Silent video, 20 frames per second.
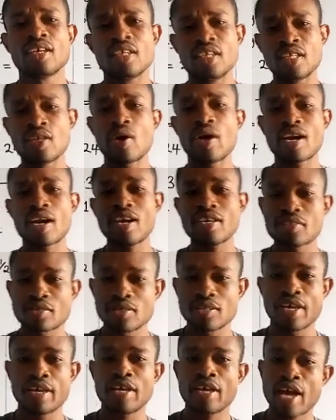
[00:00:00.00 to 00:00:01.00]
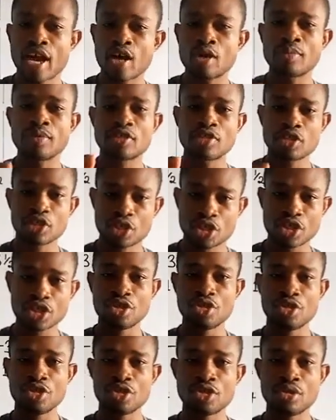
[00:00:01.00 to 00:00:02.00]
In our class today, I'll be teaching
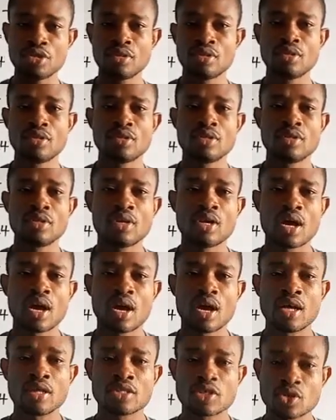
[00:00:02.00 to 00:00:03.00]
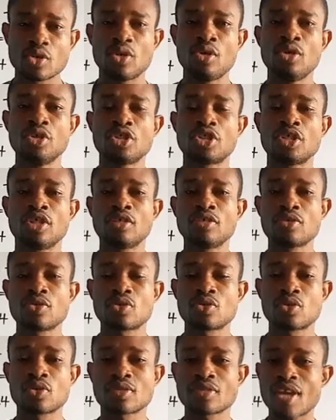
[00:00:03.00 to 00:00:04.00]
you
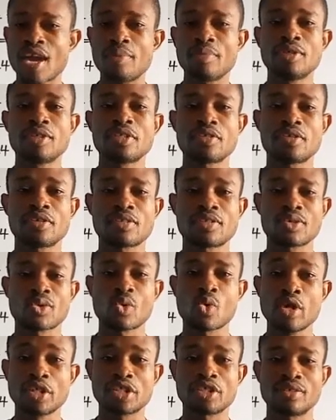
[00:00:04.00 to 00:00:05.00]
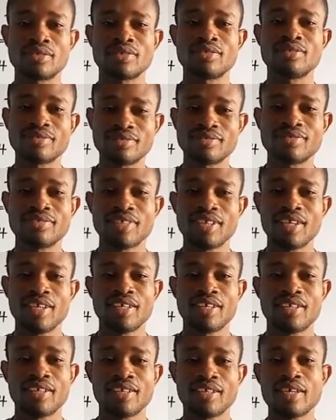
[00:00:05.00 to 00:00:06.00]
solutions to simultaneous equation.
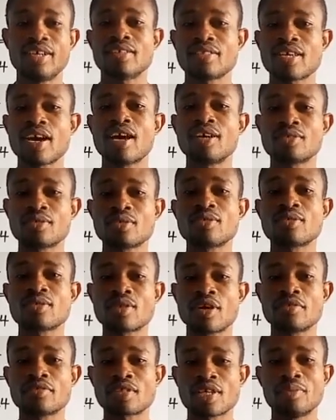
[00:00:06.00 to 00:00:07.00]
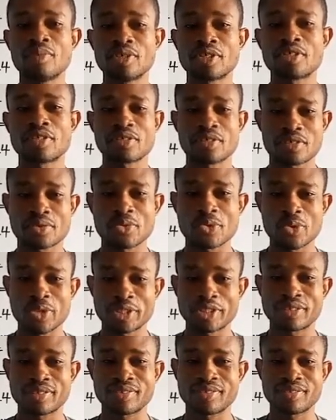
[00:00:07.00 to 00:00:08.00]
Yes, how to solve simultaneous
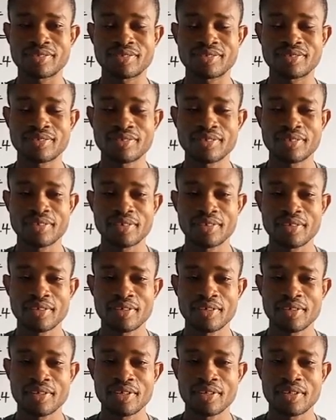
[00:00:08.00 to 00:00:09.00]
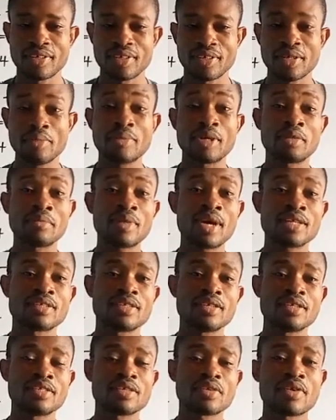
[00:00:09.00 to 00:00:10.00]
equation. In
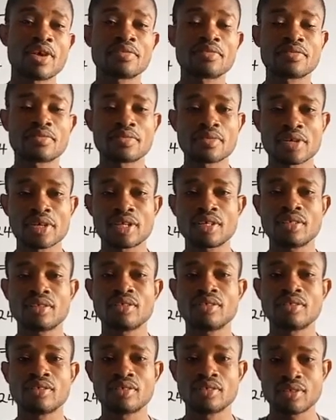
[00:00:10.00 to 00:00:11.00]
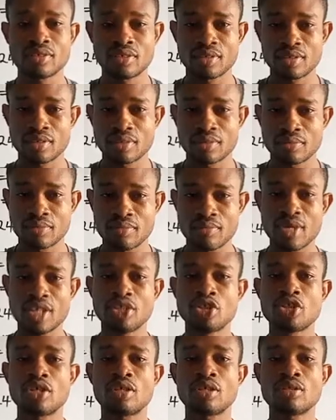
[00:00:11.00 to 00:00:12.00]
mathematics, there are three
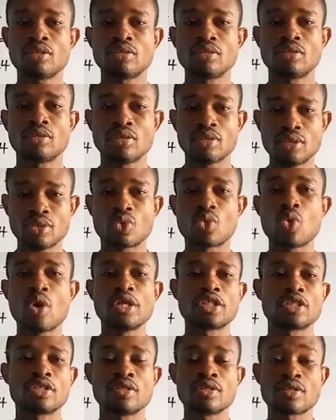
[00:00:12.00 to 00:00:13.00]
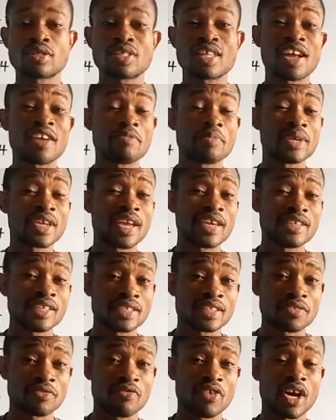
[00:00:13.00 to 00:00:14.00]
major equations that have been
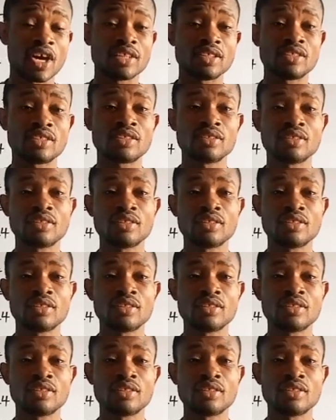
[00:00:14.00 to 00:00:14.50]
identified.